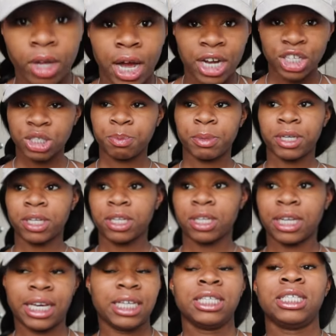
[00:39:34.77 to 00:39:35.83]
I just
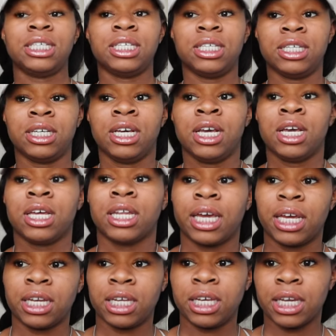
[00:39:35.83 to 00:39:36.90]
been lazy
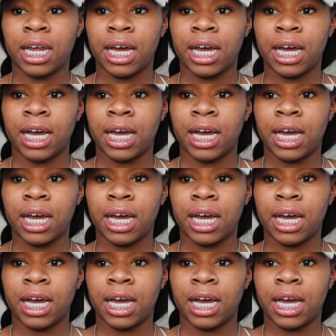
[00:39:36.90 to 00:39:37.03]
lately.